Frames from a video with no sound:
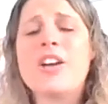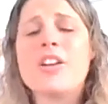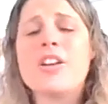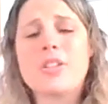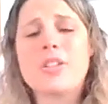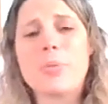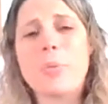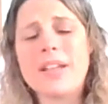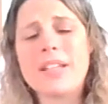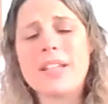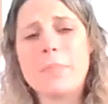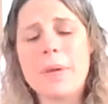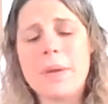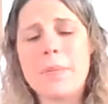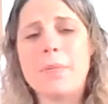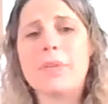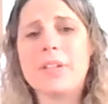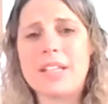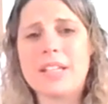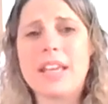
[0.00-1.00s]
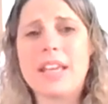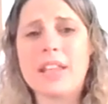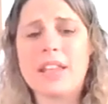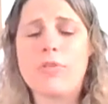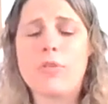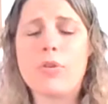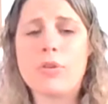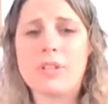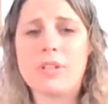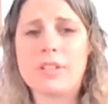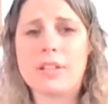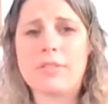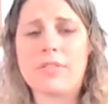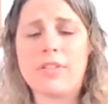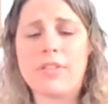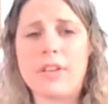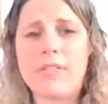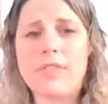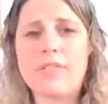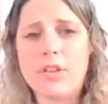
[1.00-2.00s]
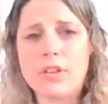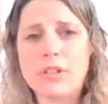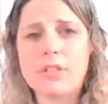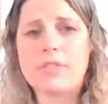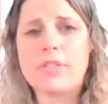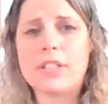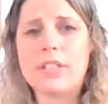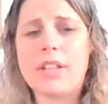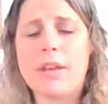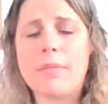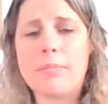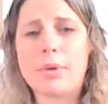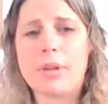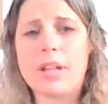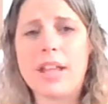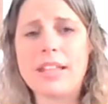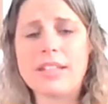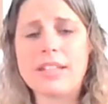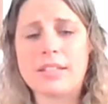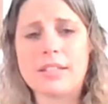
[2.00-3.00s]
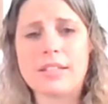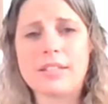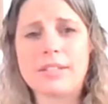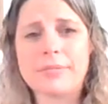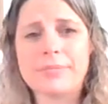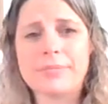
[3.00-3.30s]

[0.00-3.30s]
So when do people need to get their orders in for their 1st of December letters?